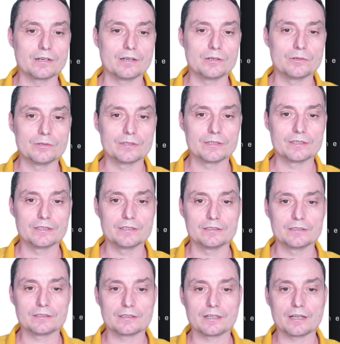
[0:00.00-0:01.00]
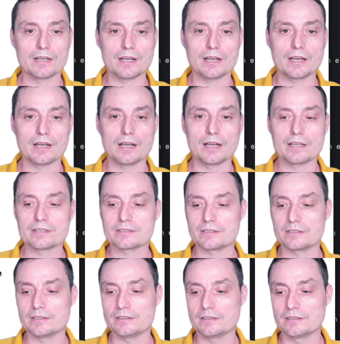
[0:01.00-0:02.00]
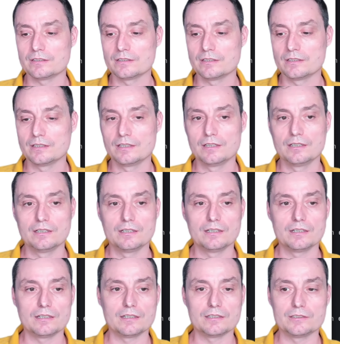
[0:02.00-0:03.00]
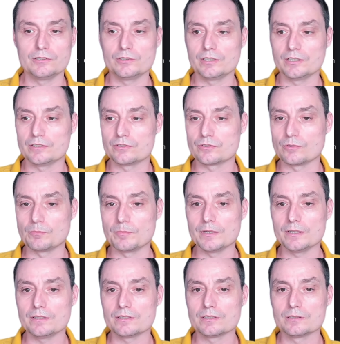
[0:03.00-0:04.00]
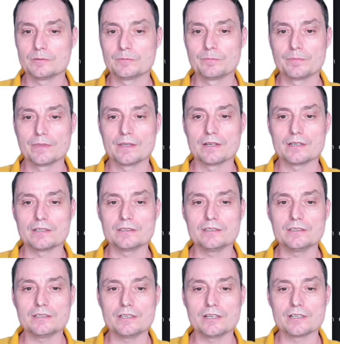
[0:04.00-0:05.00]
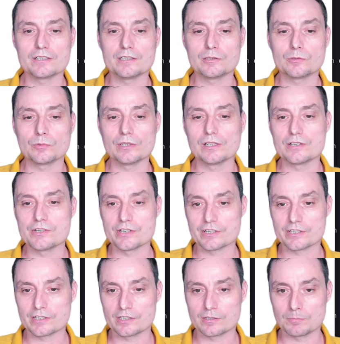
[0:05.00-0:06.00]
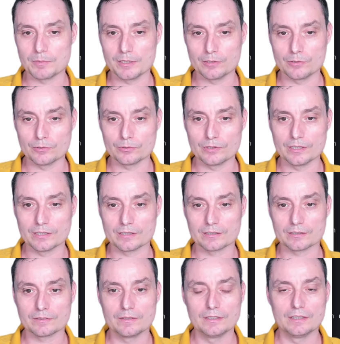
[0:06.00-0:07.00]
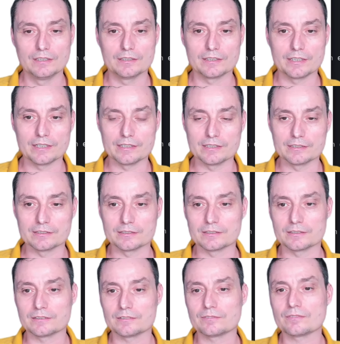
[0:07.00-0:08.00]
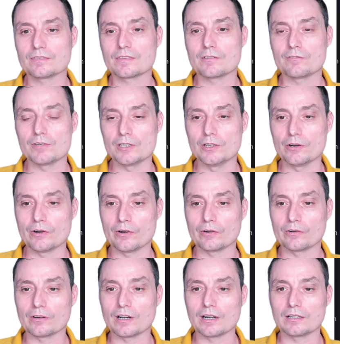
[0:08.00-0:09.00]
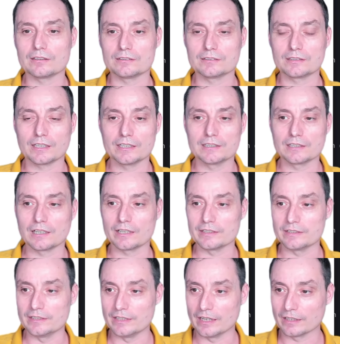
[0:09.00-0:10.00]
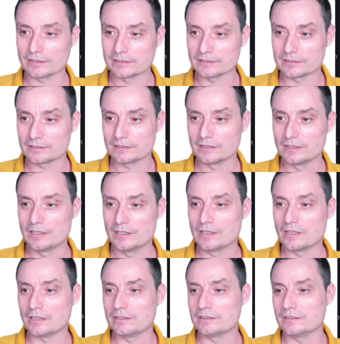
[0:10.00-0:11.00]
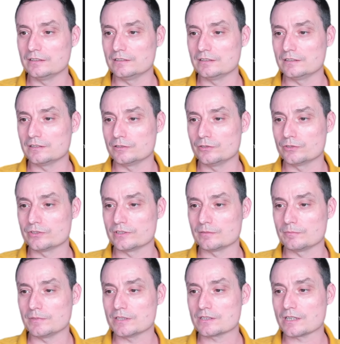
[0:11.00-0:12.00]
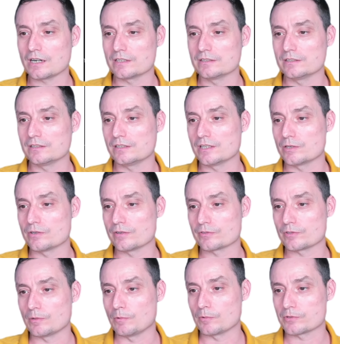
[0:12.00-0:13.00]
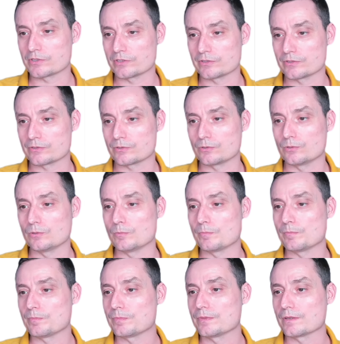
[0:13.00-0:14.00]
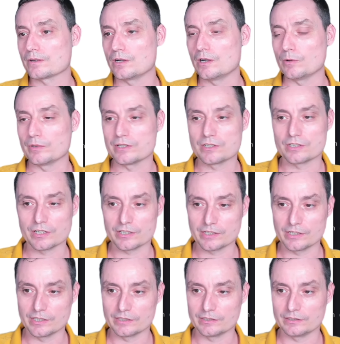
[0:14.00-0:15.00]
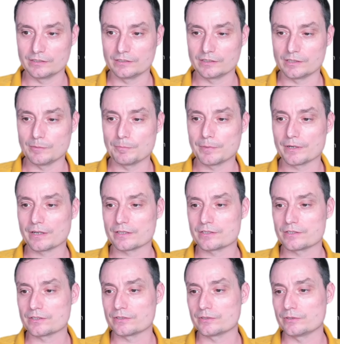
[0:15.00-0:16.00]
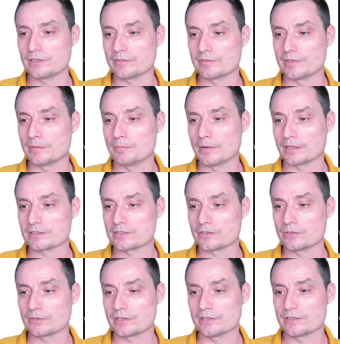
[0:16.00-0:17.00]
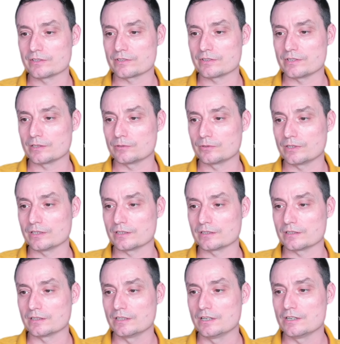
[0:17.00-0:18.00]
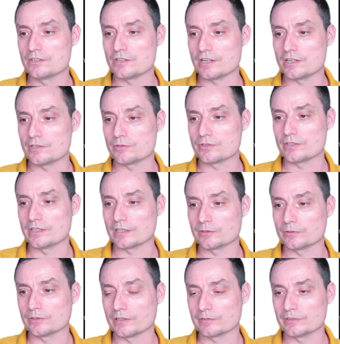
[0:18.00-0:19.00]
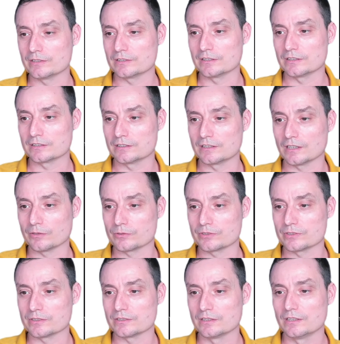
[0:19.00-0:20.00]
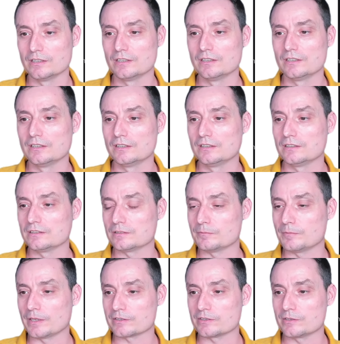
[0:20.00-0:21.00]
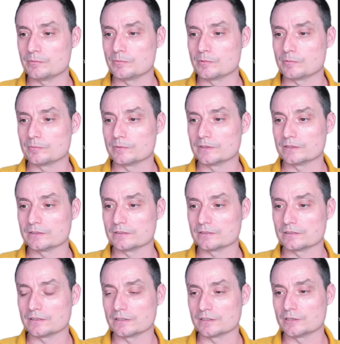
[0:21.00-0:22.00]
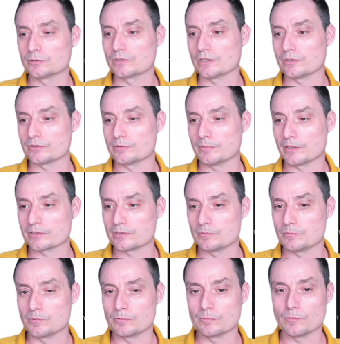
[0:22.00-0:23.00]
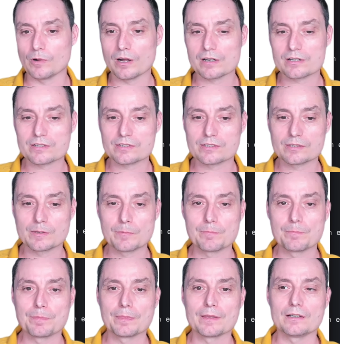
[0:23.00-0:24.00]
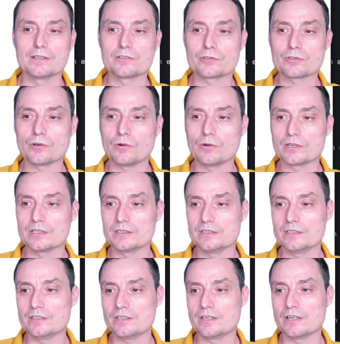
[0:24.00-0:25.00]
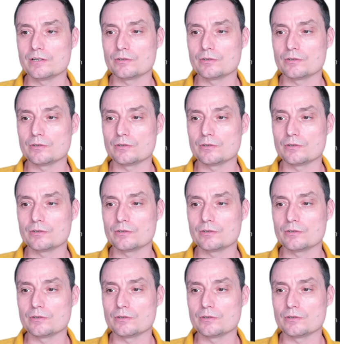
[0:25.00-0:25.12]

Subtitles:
go and ask it and you hit submit. And in here it will just spit you the 10 video title ideas. And this is using Mistral, and in here you have some options to go and change the temperature. You have the max tokens that you can change. You see that you have the 30,000 maximum, 32,000 maximum ones, and so on. And in here you